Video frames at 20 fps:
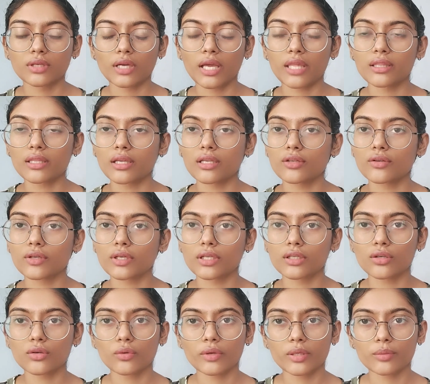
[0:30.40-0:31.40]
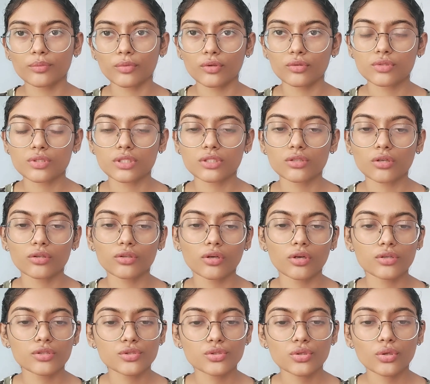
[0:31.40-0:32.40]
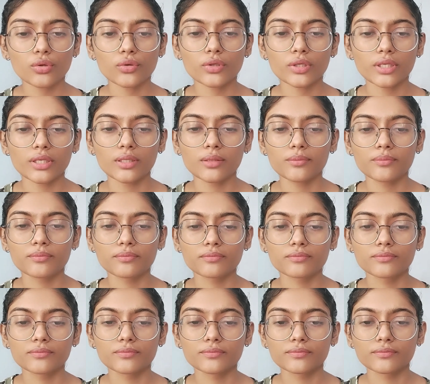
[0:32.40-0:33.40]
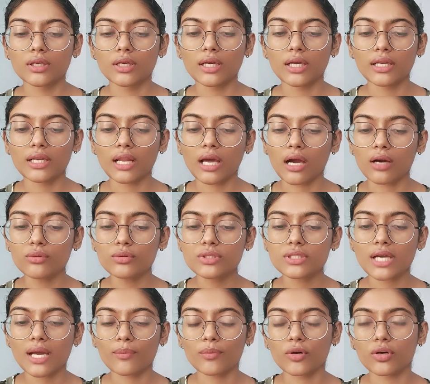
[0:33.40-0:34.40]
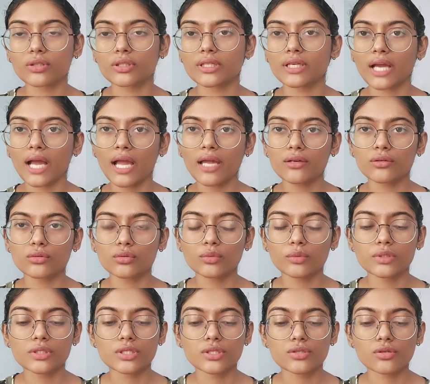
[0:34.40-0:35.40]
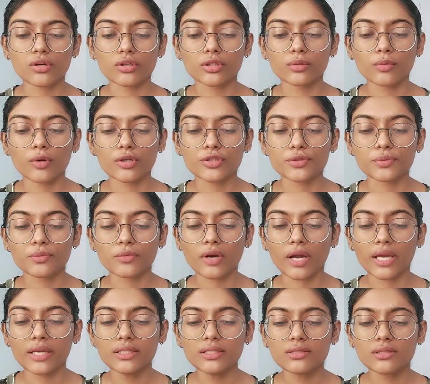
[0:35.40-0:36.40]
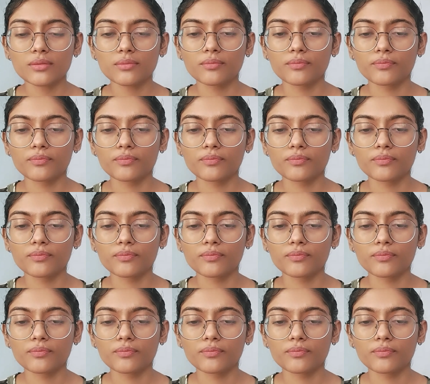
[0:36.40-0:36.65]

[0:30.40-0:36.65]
and then you can go and post it on your story. And now tap on the arrow which is on the bottom right,